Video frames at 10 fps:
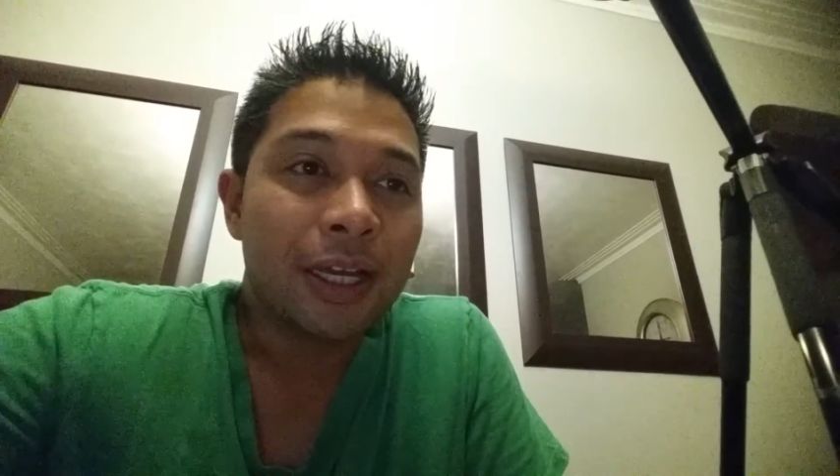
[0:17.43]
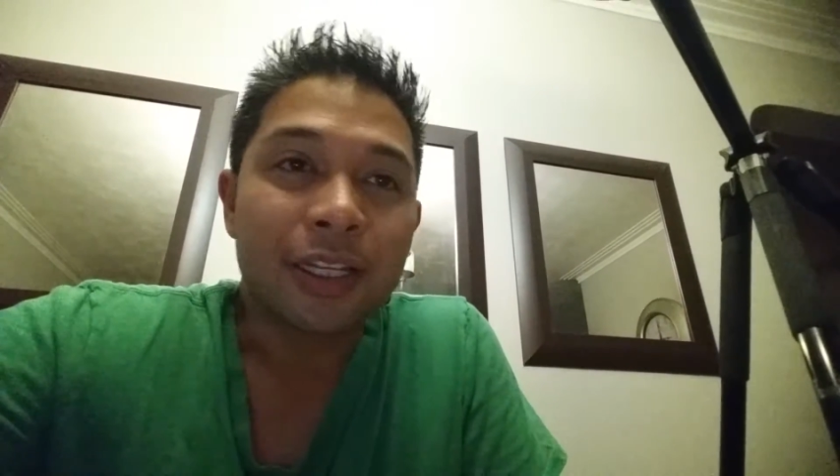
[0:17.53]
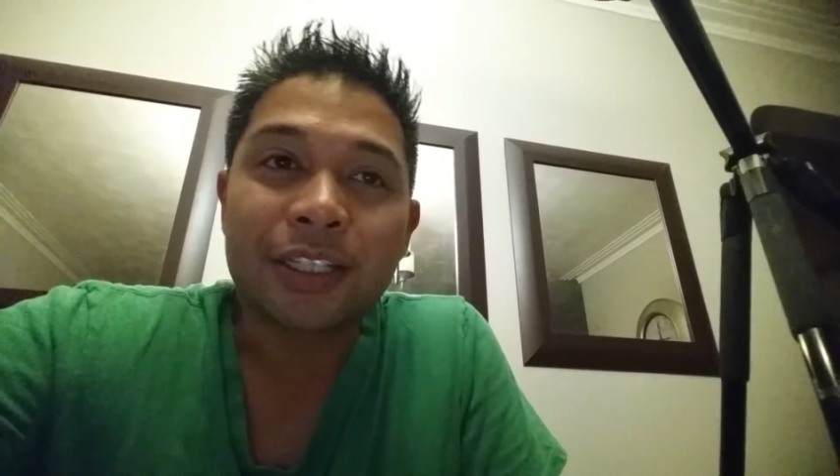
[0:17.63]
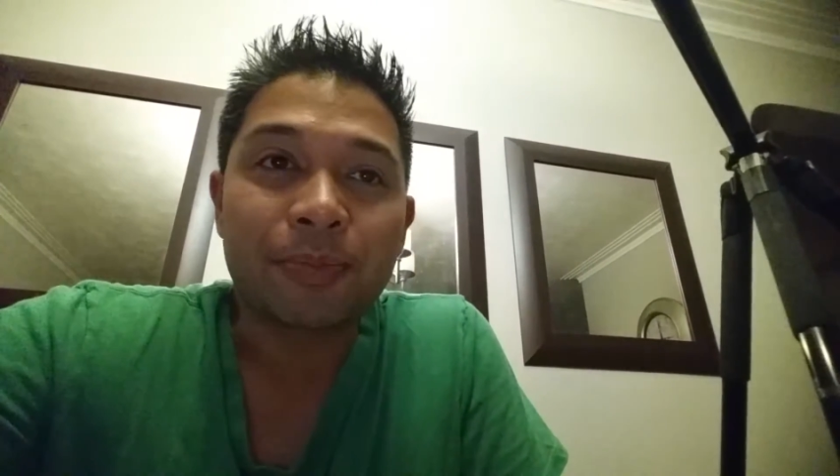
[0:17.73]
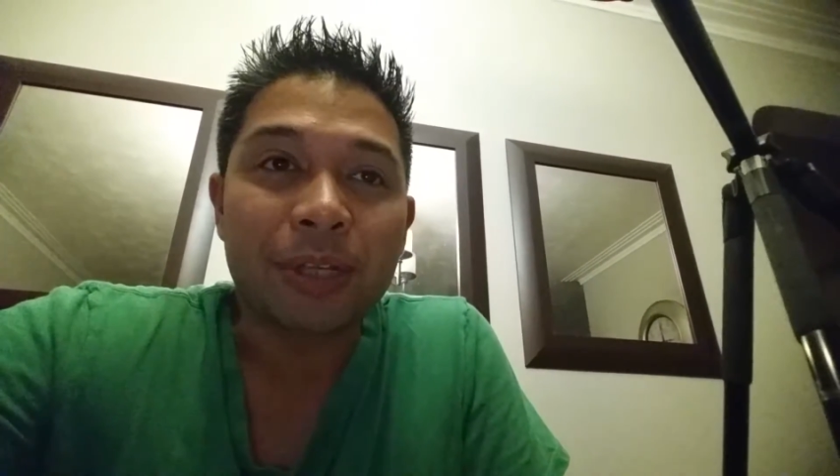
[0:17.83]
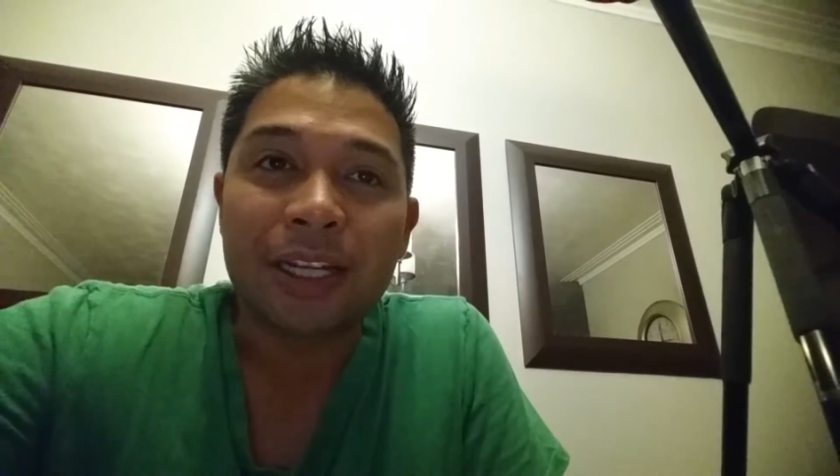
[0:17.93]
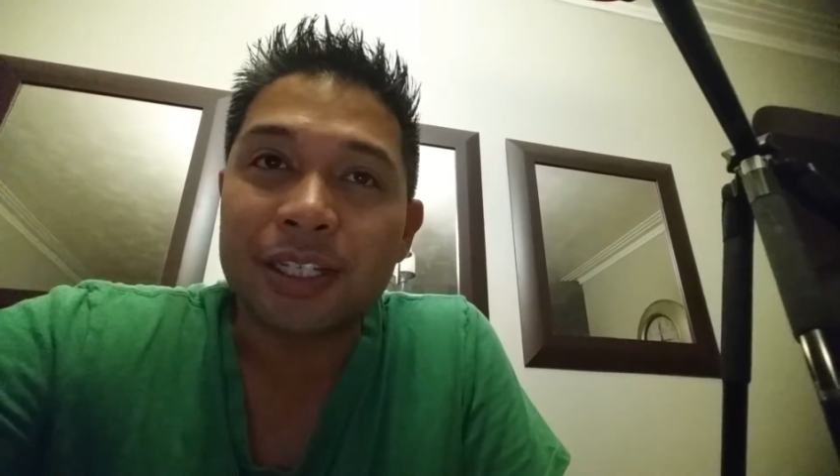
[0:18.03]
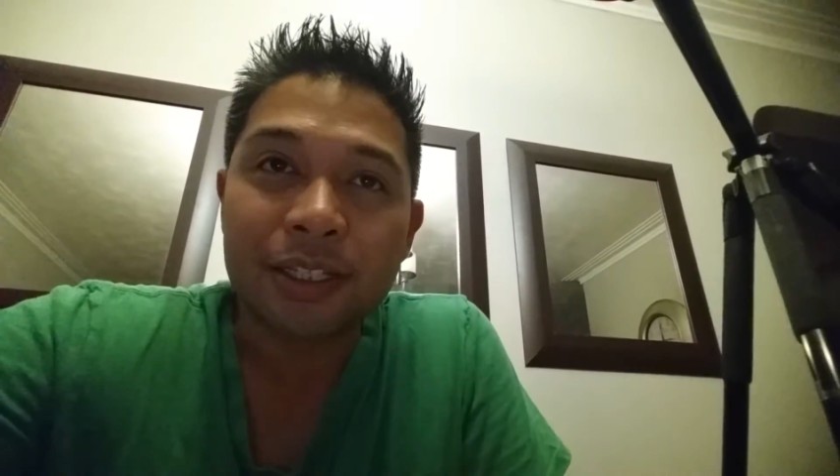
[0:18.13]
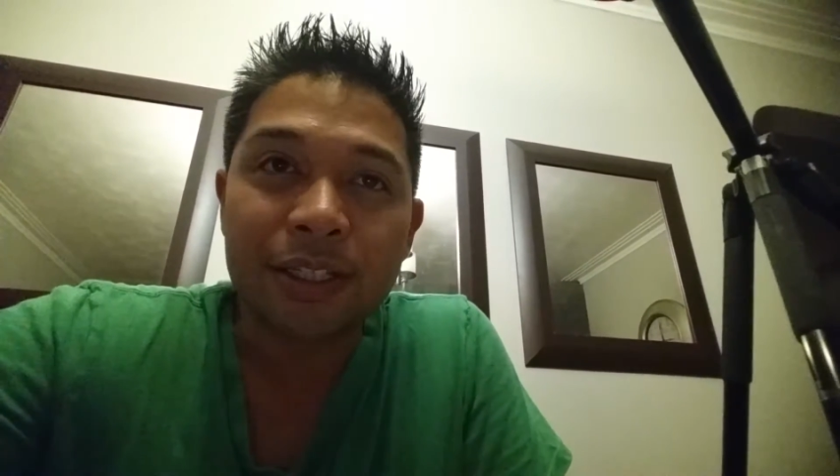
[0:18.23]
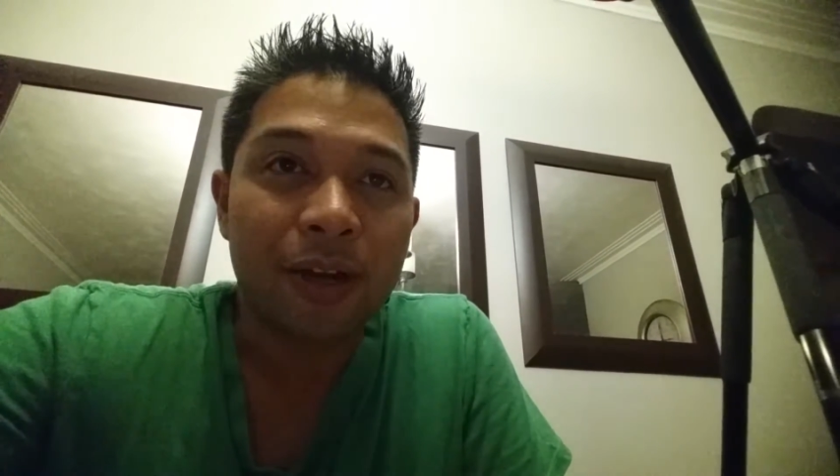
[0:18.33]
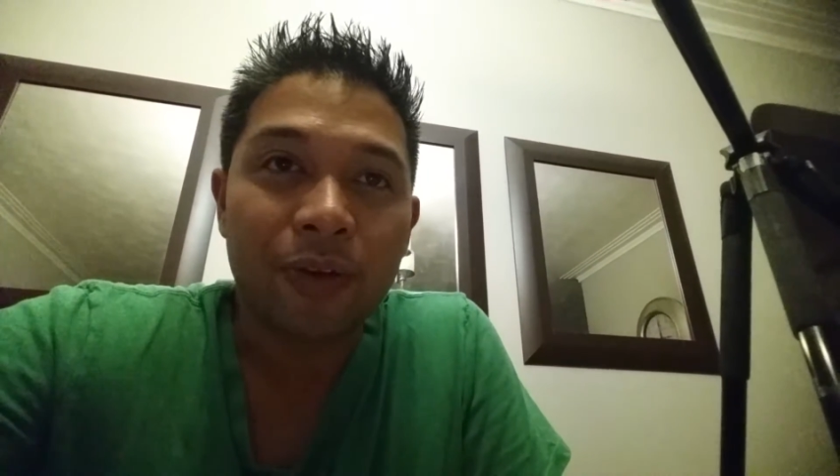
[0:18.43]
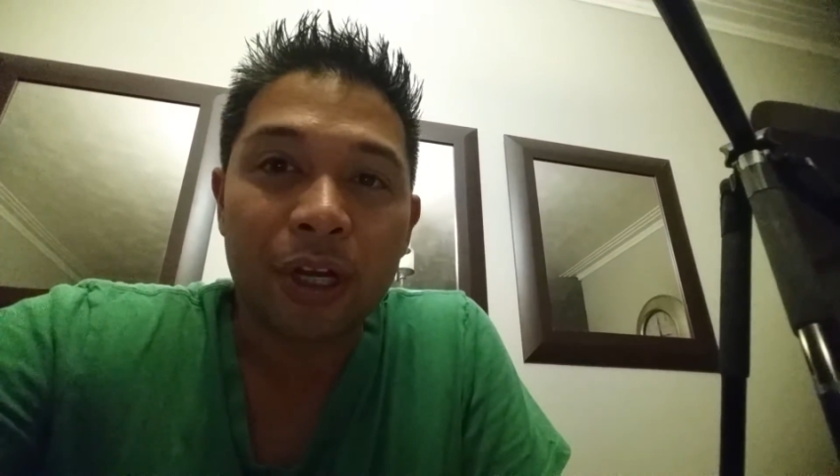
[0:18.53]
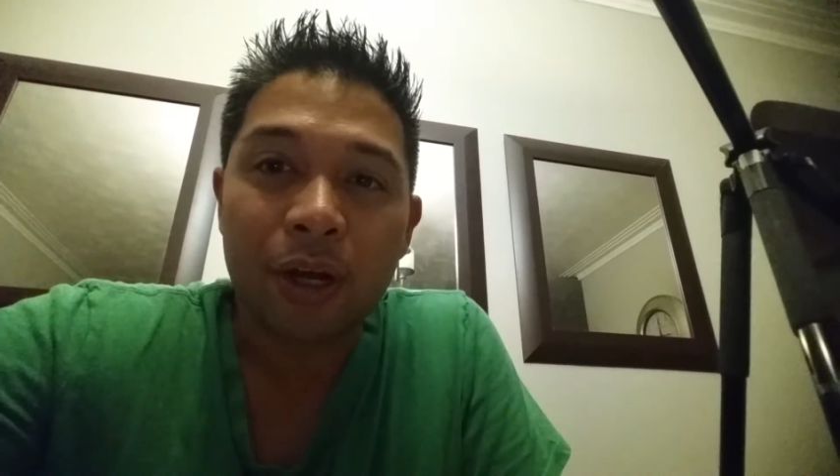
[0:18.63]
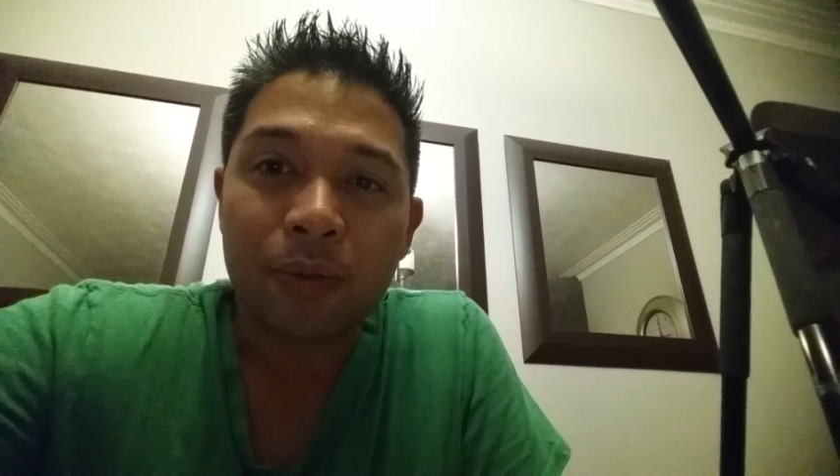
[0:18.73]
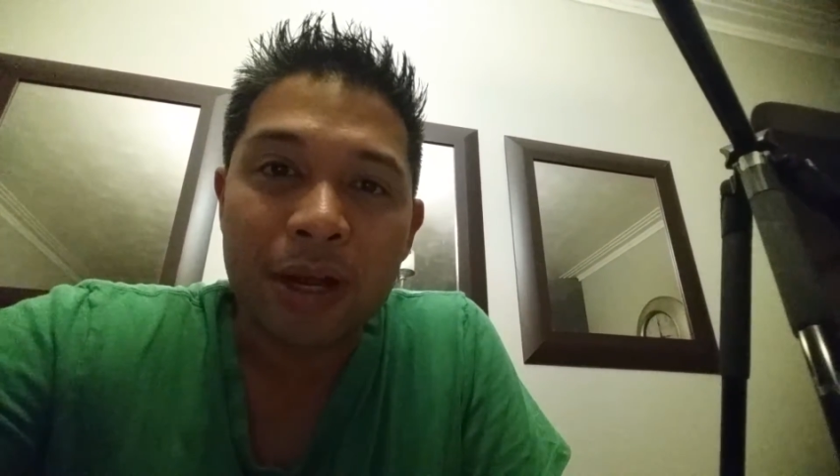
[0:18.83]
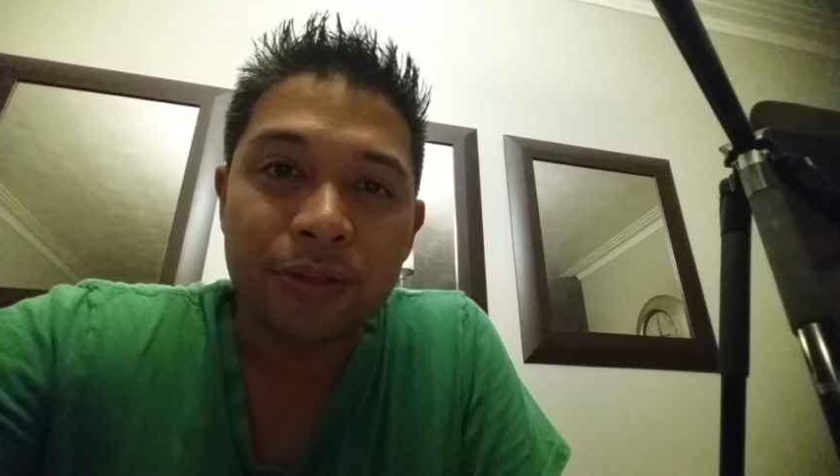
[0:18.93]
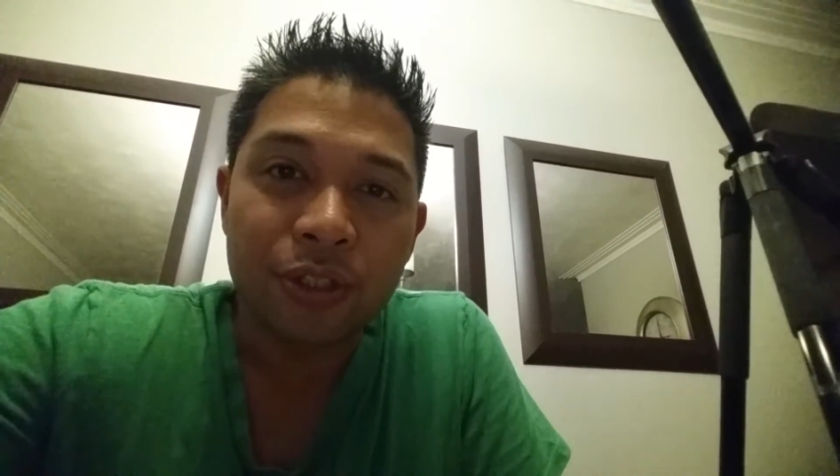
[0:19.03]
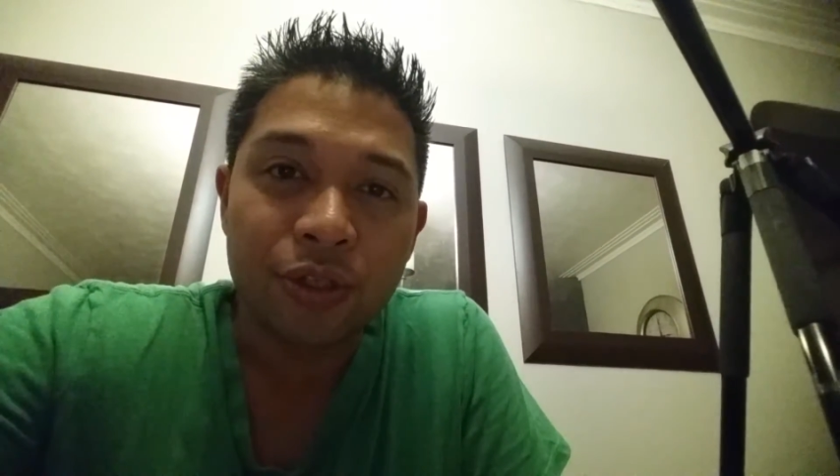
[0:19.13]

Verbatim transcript: except I just never got around